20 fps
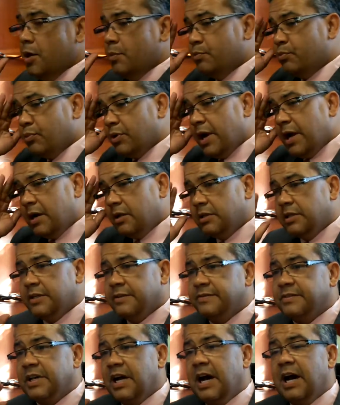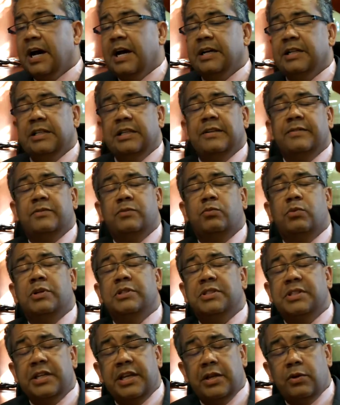Brow lift, eye lift,
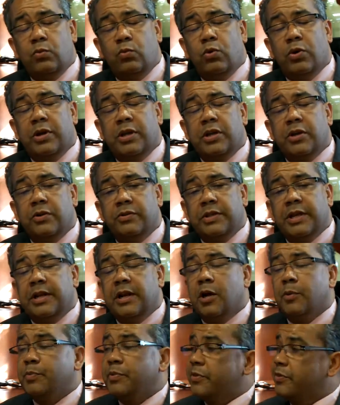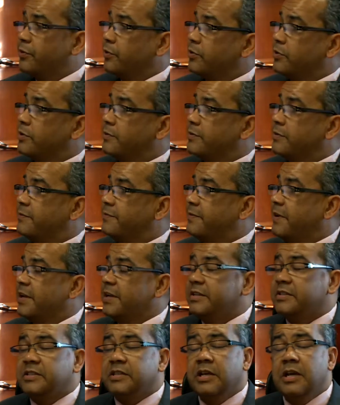once again working on that upper third of the
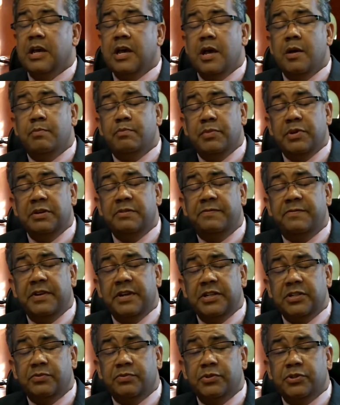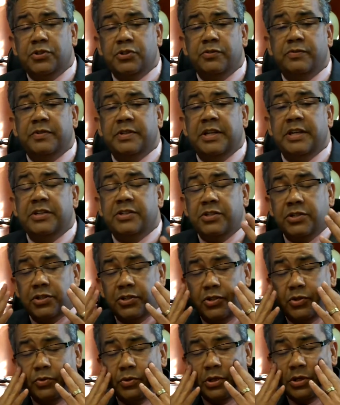face. Mid-face rejuvenation
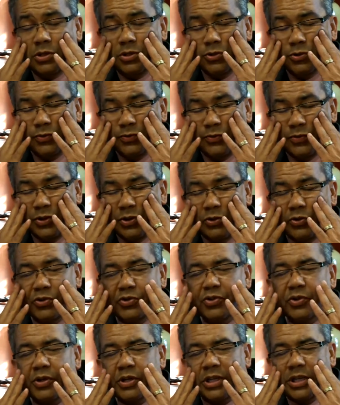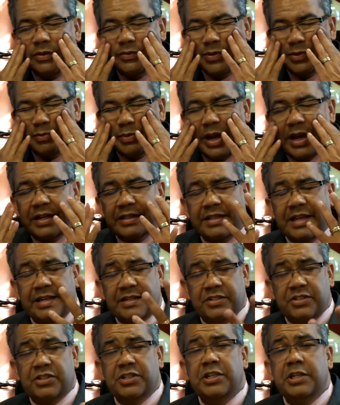to include fillers or giving back
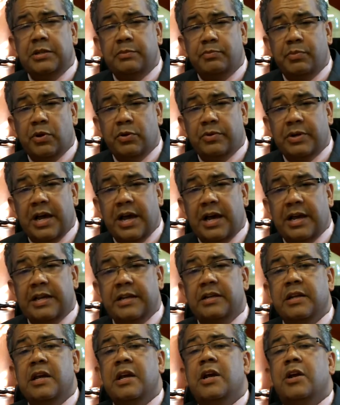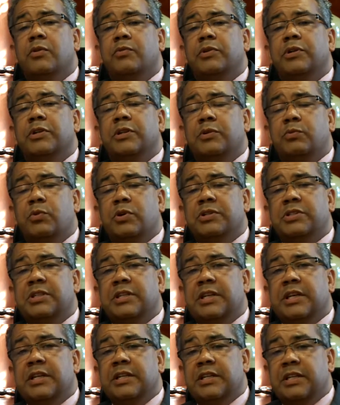that cheekbone height really once
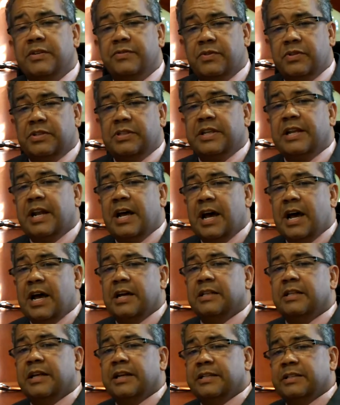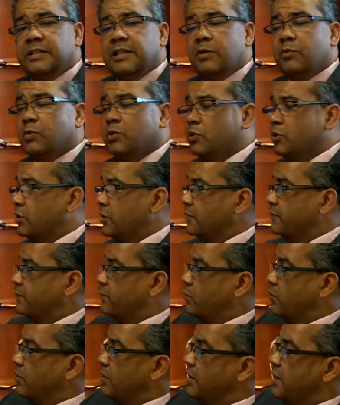again gives us that highlight that we're looking
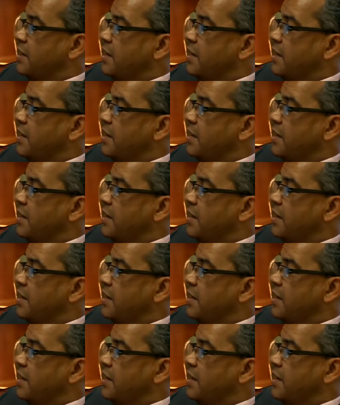for.